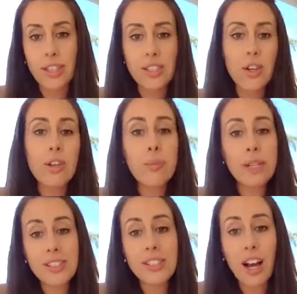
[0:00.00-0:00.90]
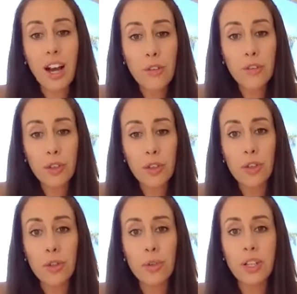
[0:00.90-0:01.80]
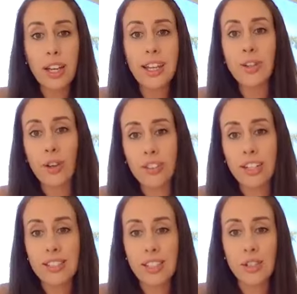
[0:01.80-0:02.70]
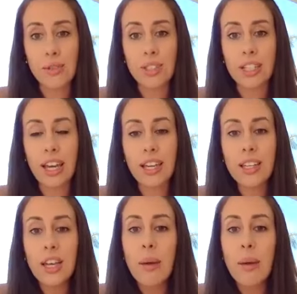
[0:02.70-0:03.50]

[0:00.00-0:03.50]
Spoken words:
that's going to be tough for you and your holiday schedule, okay?